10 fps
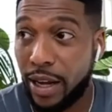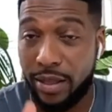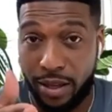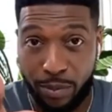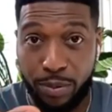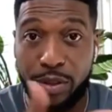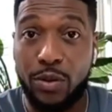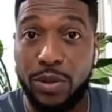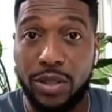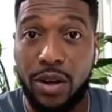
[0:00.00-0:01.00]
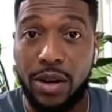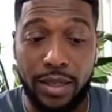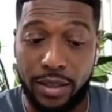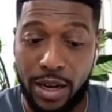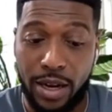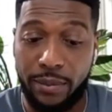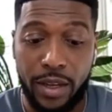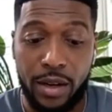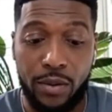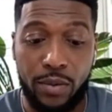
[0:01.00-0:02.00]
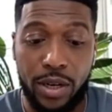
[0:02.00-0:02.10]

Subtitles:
like the episode we saw last night. Mm-hmm.